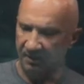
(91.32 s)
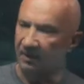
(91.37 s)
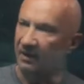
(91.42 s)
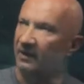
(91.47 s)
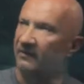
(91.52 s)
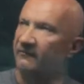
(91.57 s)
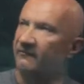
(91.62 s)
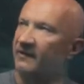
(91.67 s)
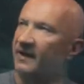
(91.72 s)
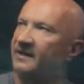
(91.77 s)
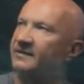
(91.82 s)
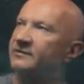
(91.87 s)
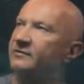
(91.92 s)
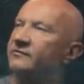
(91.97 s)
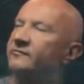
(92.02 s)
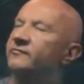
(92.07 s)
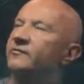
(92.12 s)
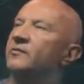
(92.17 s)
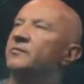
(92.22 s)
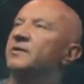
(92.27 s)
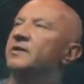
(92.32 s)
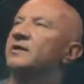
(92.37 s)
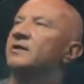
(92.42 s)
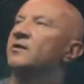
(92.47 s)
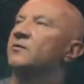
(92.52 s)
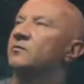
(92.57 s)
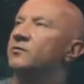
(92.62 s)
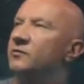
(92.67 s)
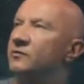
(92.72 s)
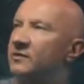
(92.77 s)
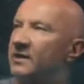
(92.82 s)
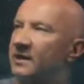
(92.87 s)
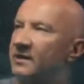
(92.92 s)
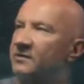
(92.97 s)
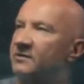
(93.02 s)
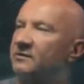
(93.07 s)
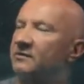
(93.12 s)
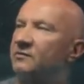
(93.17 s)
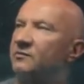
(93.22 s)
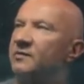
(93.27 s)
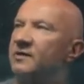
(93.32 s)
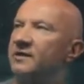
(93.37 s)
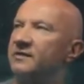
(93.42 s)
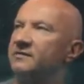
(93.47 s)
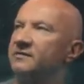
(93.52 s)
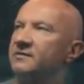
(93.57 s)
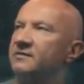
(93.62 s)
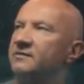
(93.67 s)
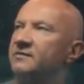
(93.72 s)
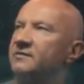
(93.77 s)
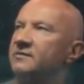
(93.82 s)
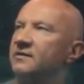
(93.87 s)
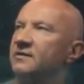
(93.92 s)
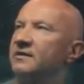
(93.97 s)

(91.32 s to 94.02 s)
vector from a computational basis,